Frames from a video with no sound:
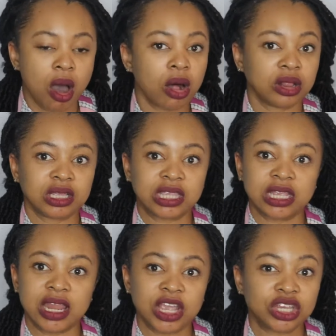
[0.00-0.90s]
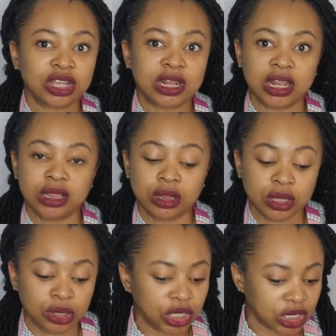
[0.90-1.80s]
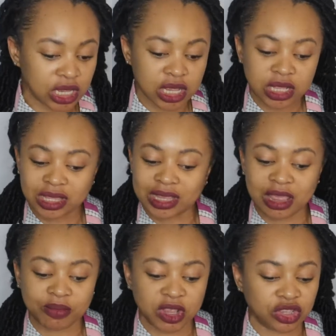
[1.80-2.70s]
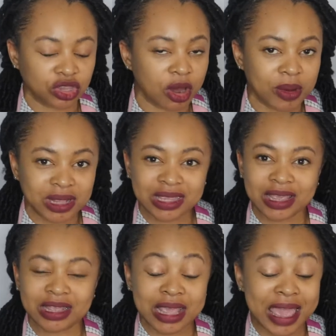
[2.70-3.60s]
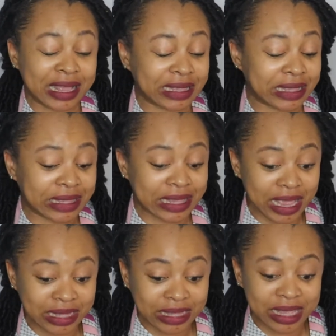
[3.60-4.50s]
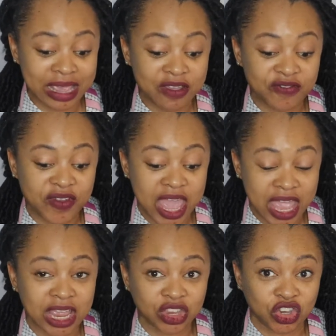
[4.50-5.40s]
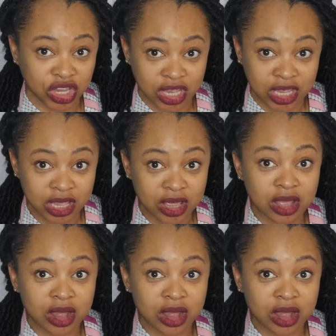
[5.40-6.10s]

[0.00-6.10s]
Hallucination and delusions, sleep disturbances, excessive energy,